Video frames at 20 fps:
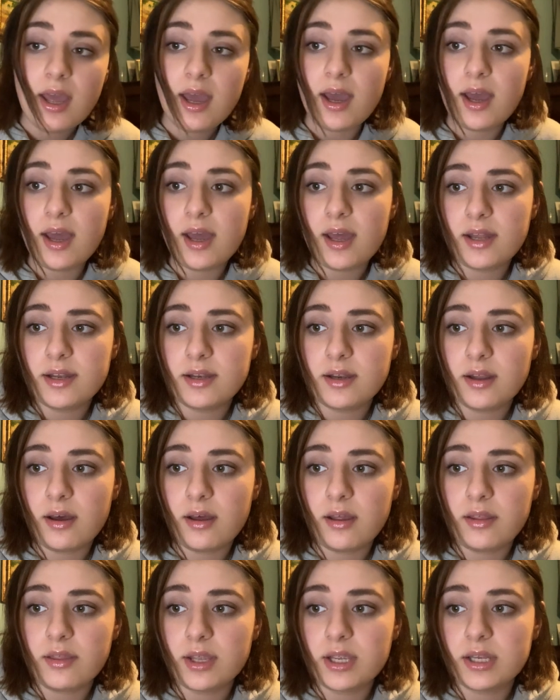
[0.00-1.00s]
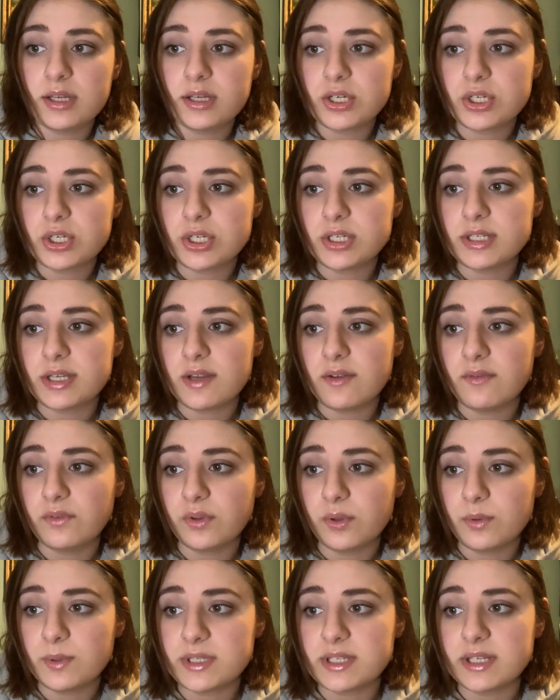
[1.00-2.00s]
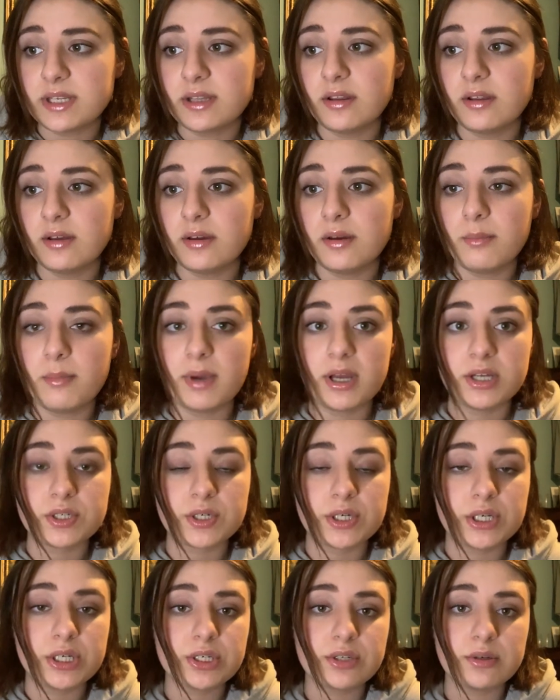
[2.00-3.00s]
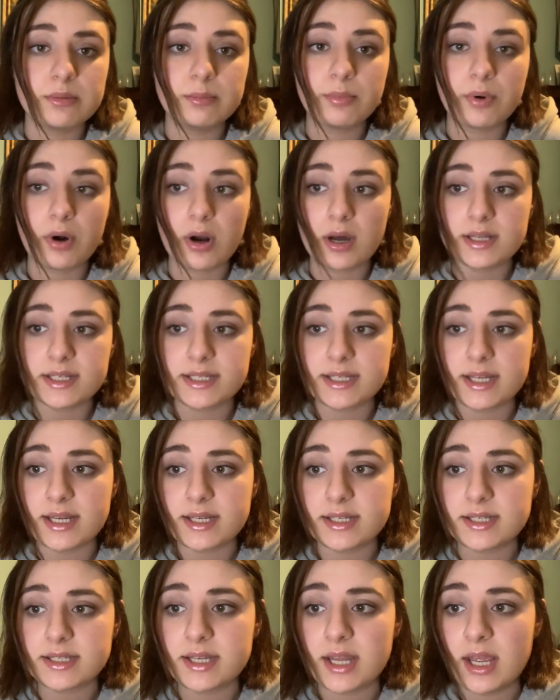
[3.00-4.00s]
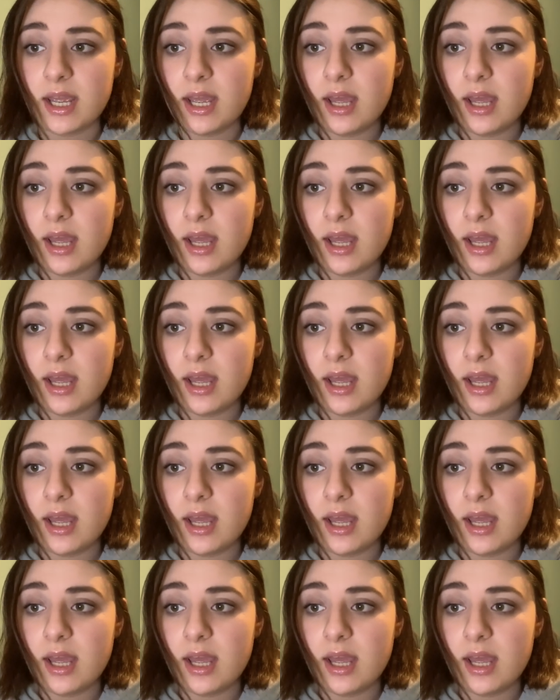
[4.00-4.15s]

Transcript: and the conditions influencing the maturation process.